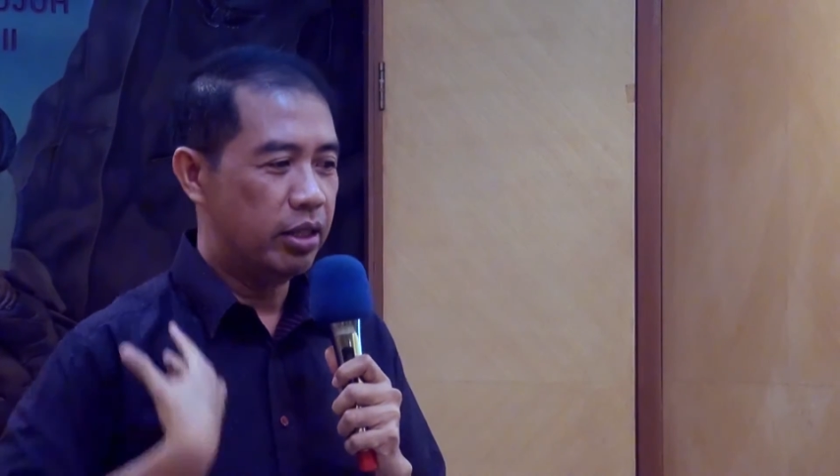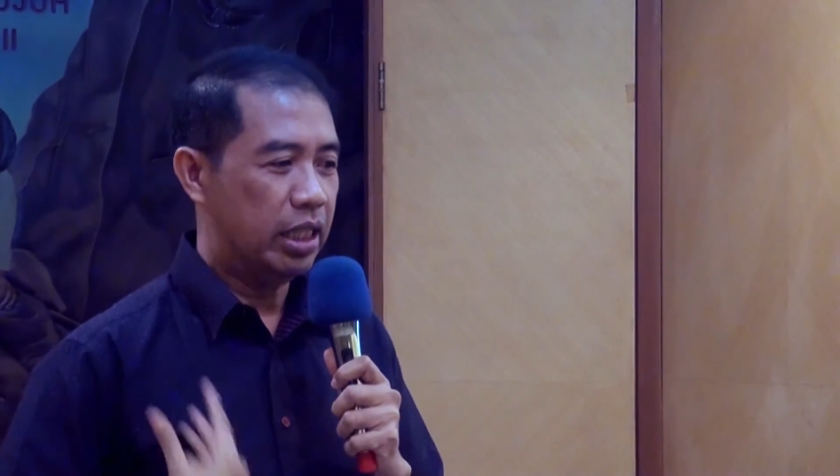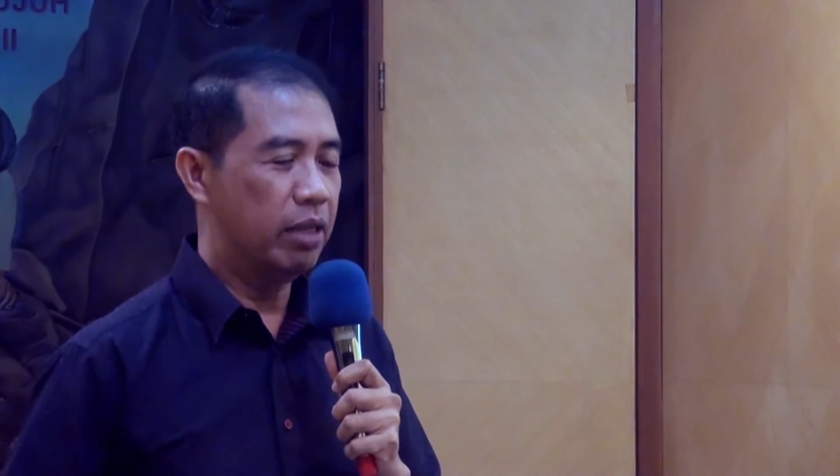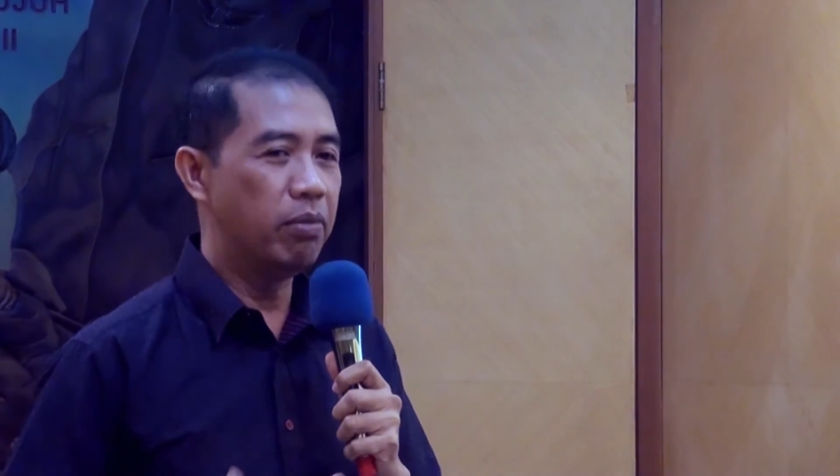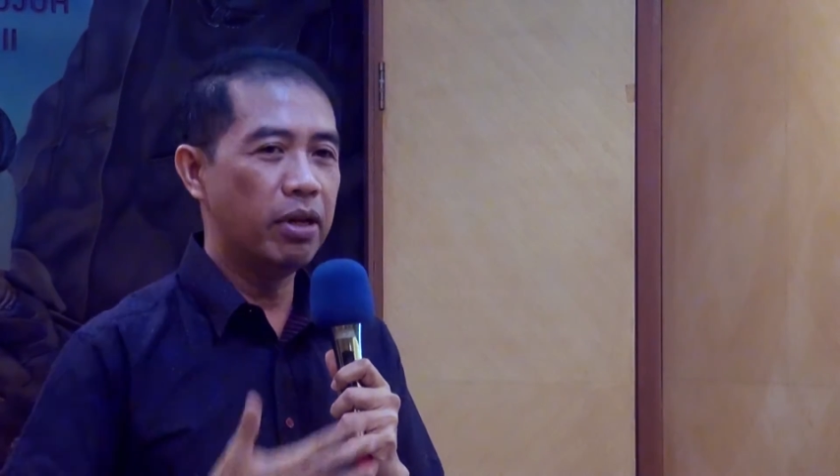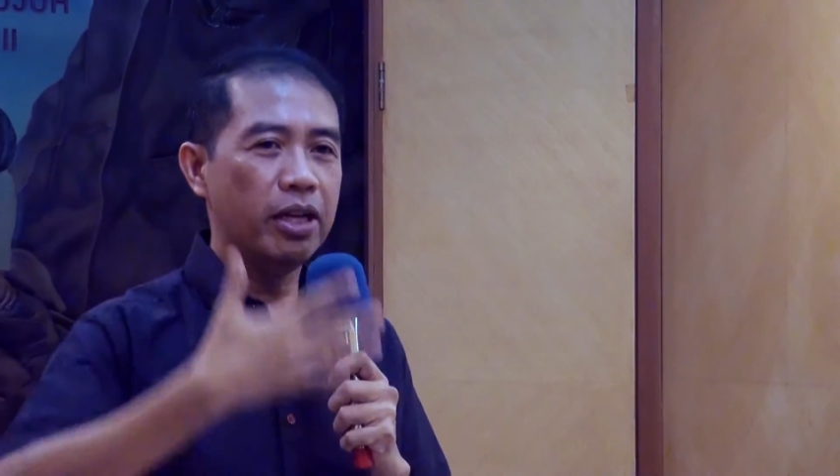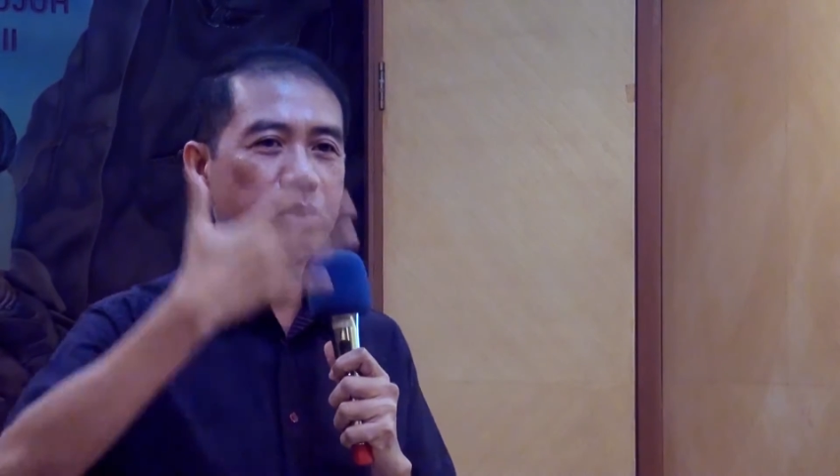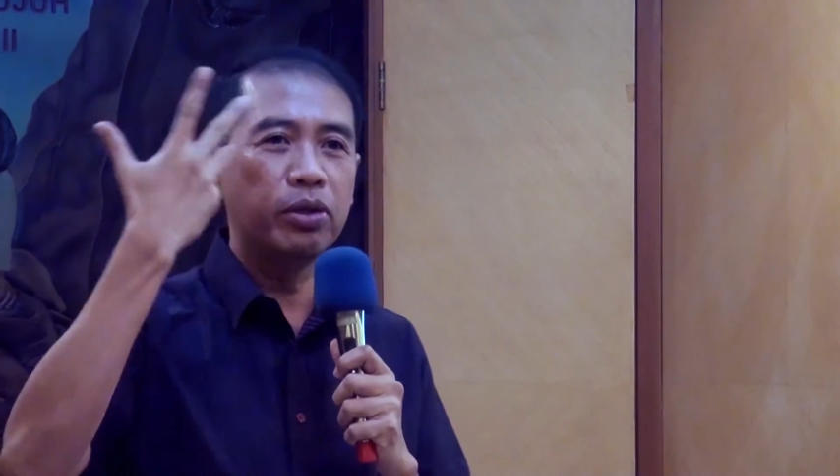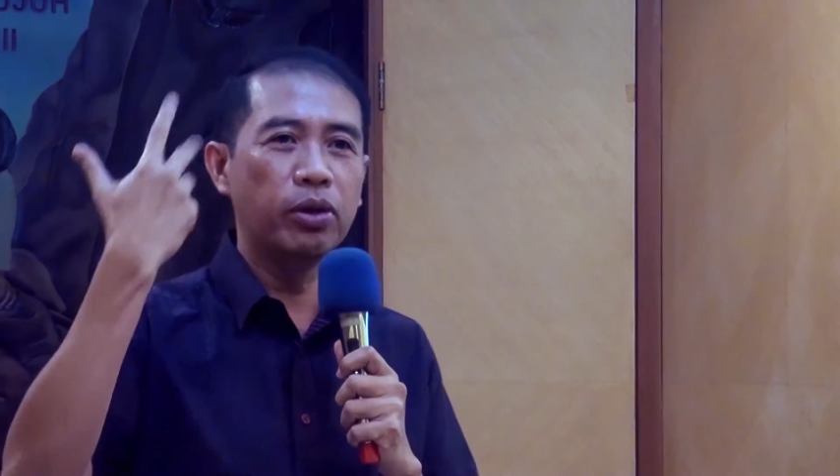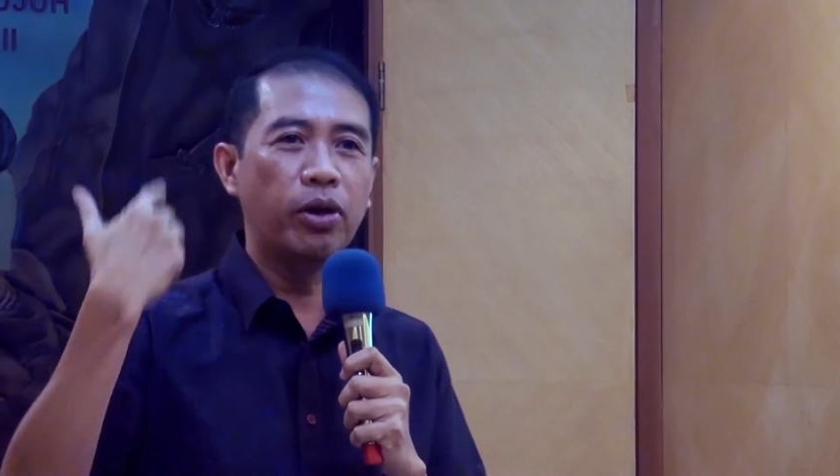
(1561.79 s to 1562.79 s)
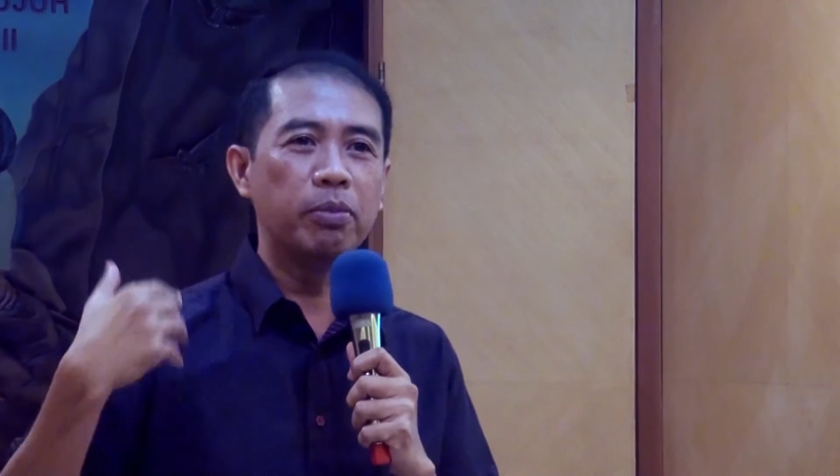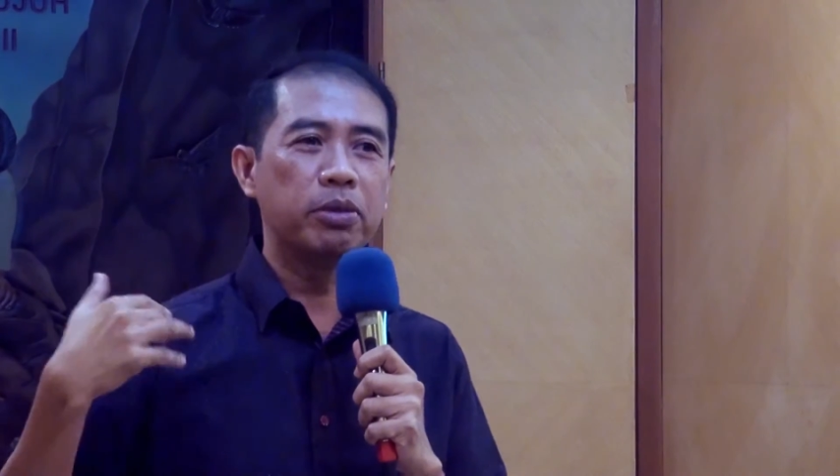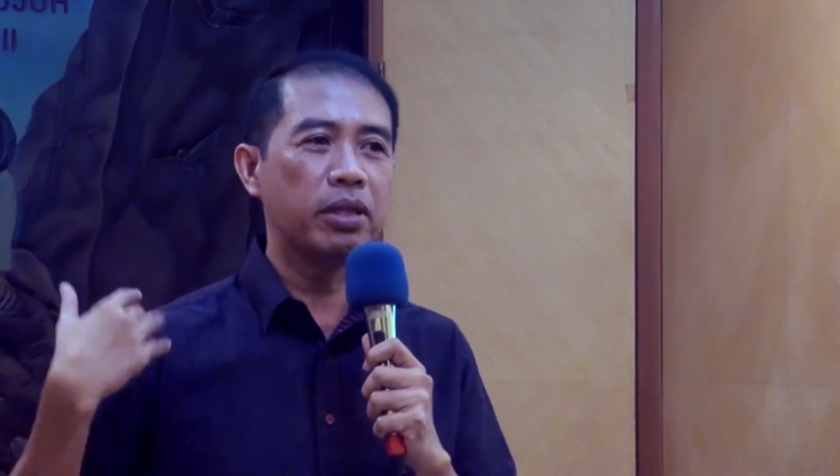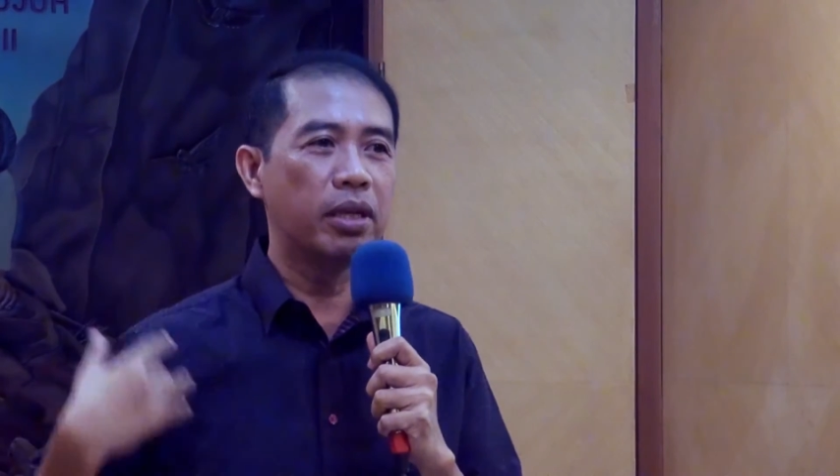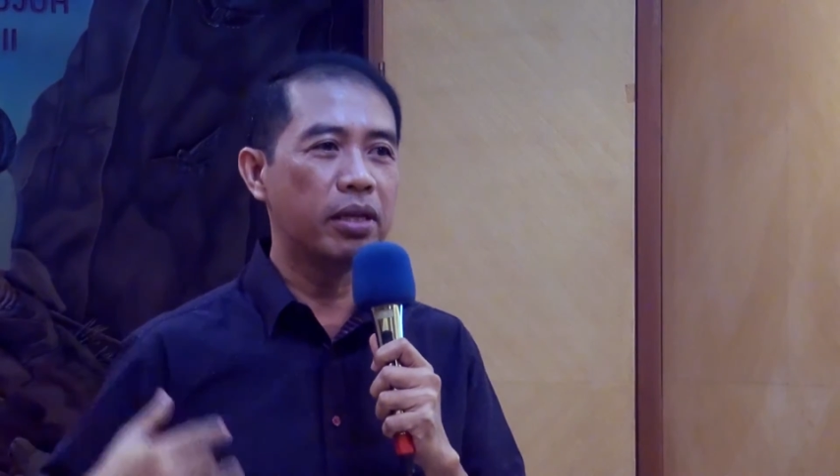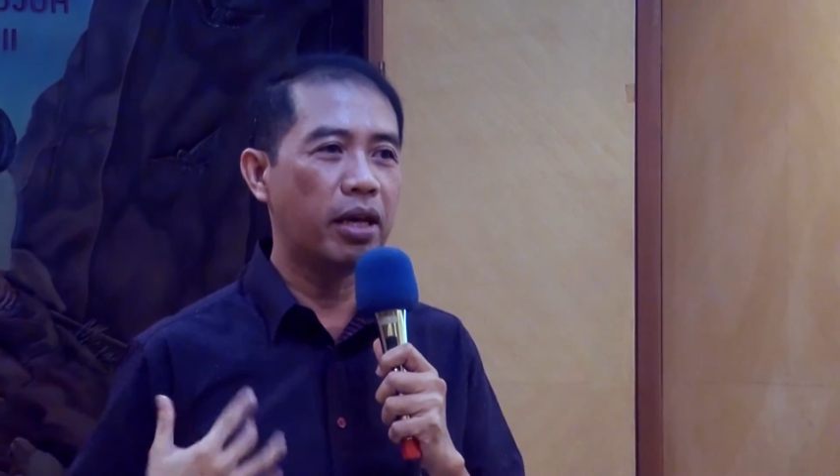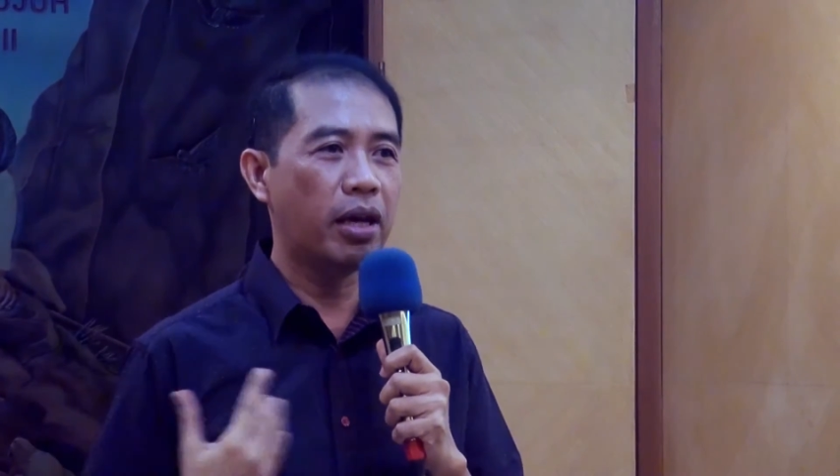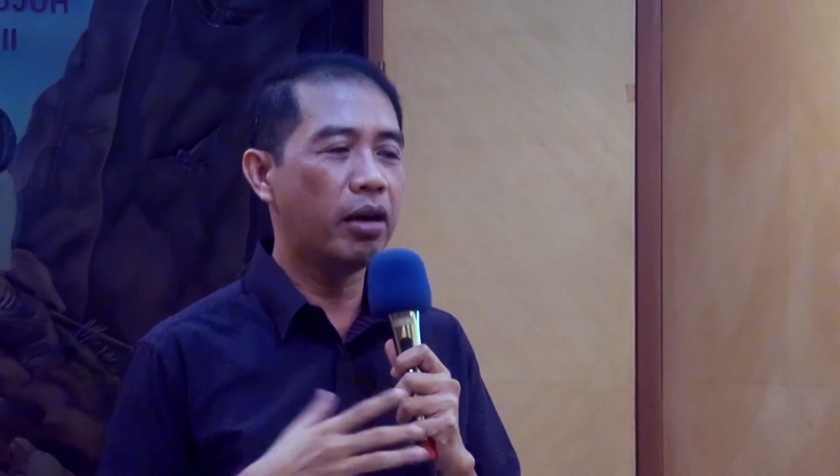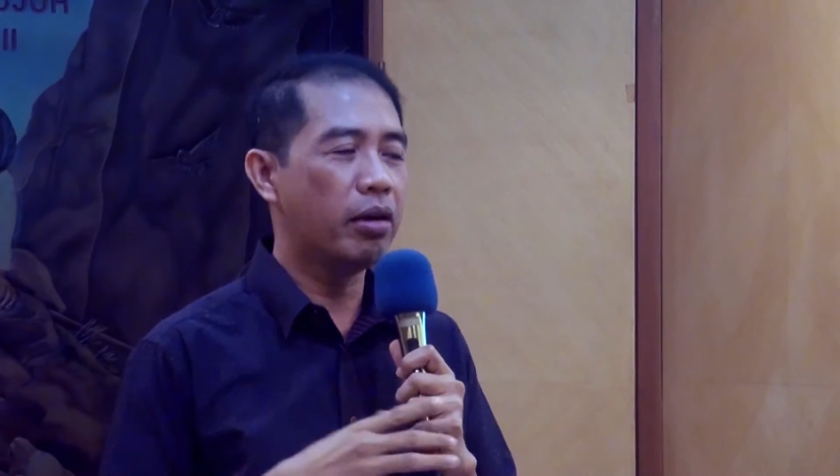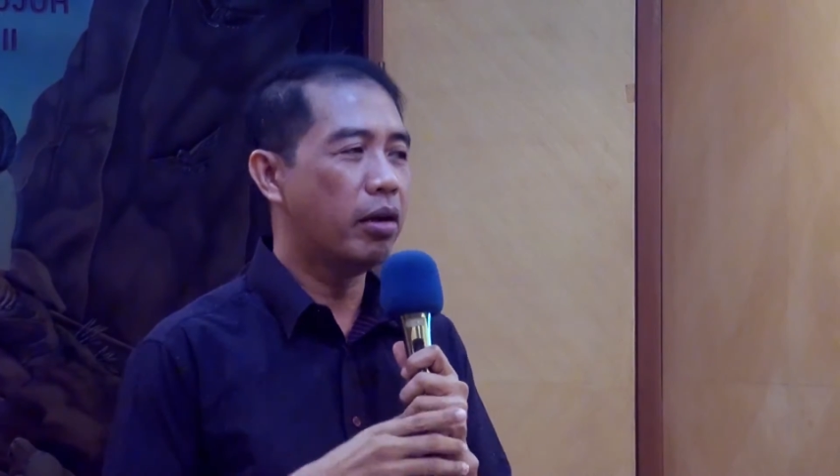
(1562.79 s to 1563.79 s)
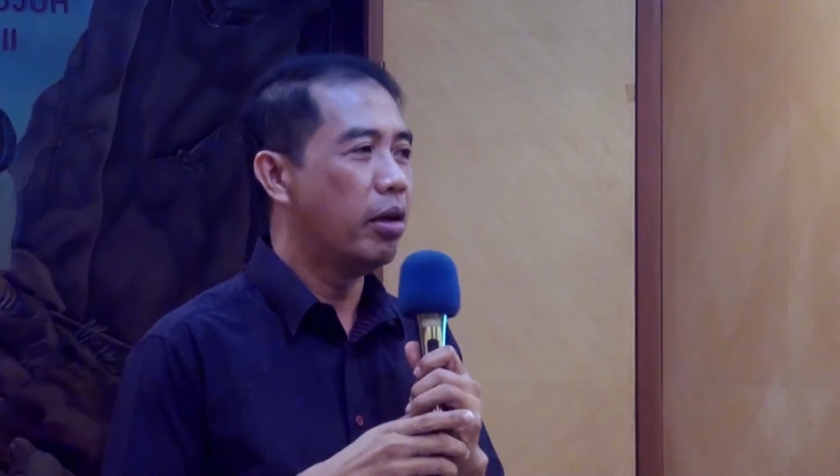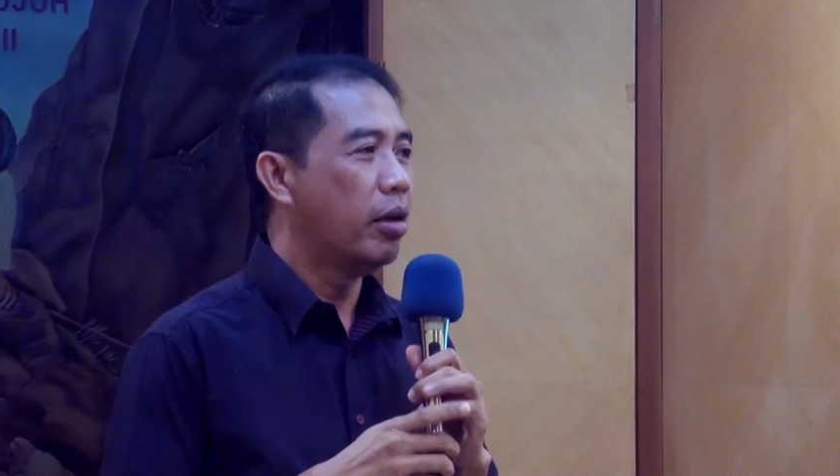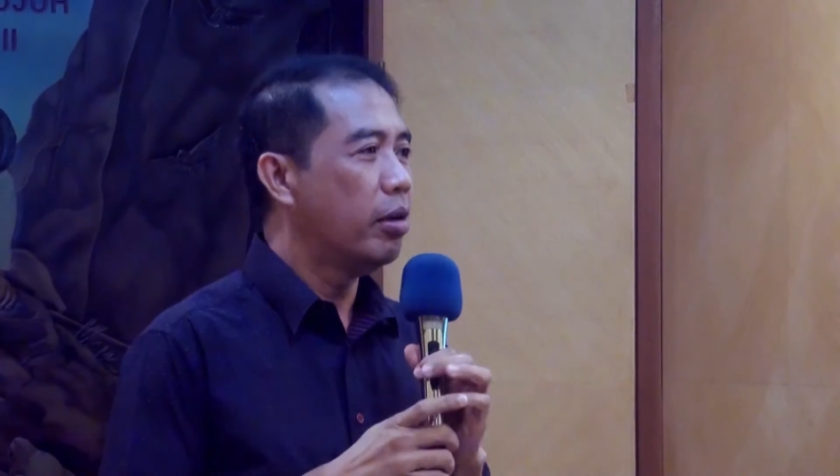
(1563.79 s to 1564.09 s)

sleeveless when you go up there.